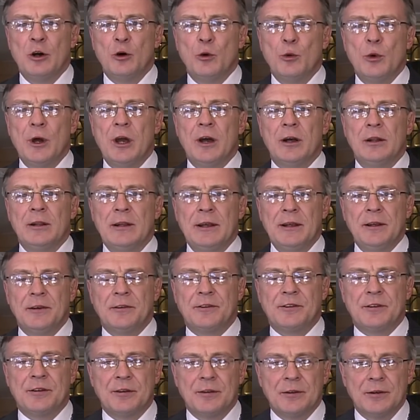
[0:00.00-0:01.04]
We are
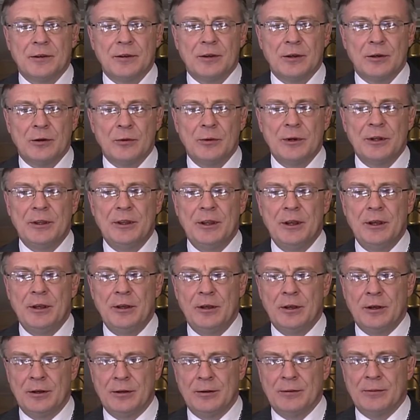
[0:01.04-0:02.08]
linked with
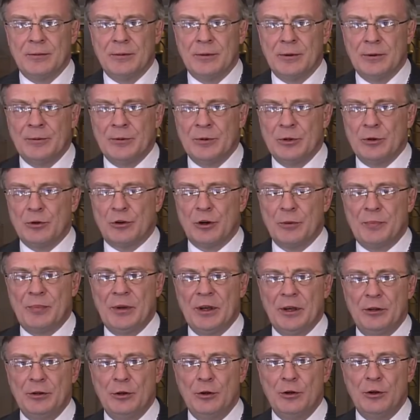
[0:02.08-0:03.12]
the
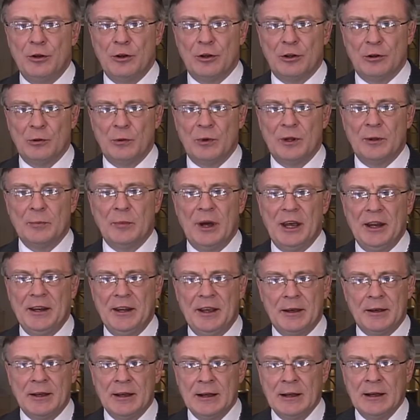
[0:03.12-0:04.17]
European Union with
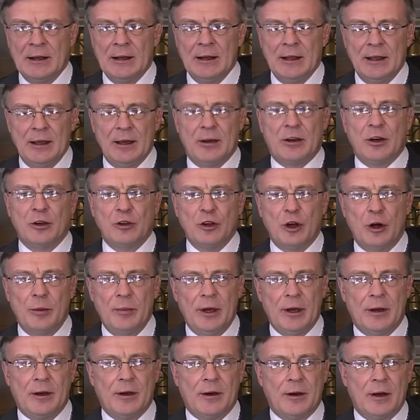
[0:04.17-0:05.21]
many
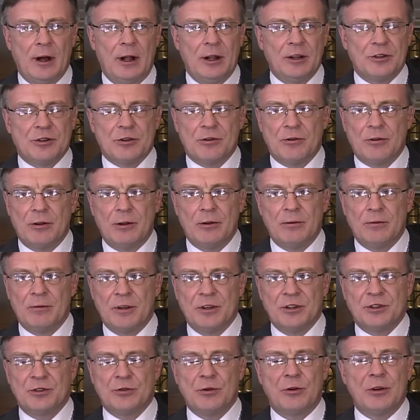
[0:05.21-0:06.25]
economic, cultural,
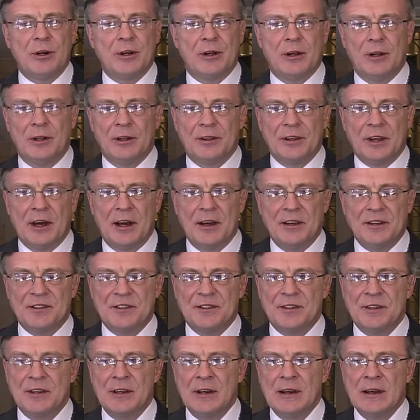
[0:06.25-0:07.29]
historical
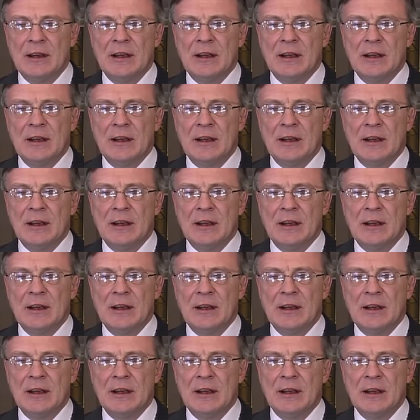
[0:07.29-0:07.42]
ties.